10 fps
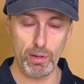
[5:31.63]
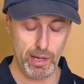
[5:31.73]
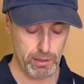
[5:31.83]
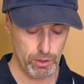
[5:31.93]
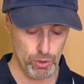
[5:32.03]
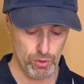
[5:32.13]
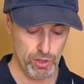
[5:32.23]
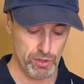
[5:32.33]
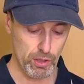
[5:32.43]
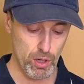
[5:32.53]
I use
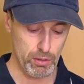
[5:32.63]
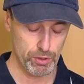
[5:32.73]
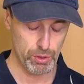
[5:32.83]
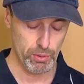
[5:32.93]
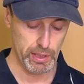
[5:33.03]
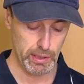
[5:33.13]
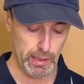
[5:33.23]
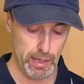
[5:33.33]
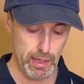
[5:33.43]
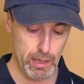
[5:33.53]
this a lot doing
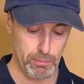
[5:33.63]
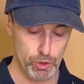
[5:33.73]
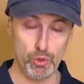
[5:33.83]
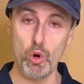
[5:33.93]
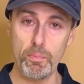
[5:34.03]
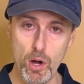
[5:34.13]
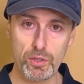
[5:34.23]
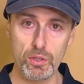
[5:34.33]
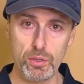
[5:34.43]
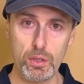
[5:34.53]
drawer
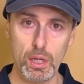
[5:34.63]
boxes,